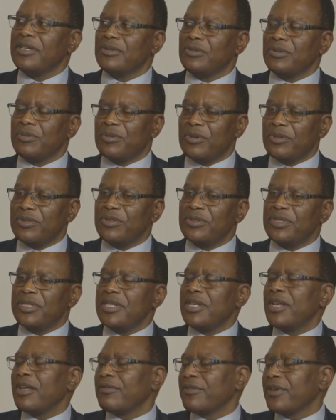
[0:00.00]
to produce
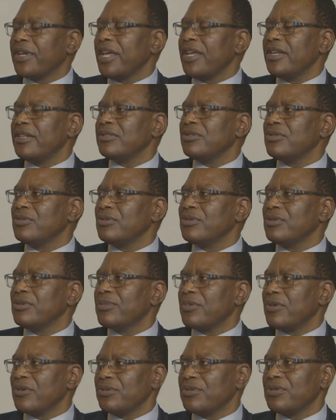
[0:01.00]
enough cane to
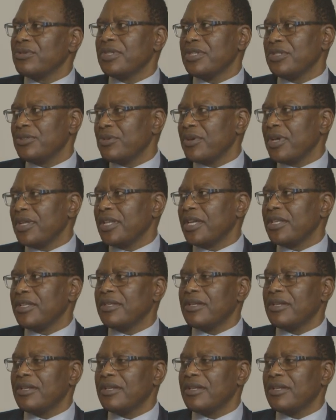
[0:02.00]
produce the sugar that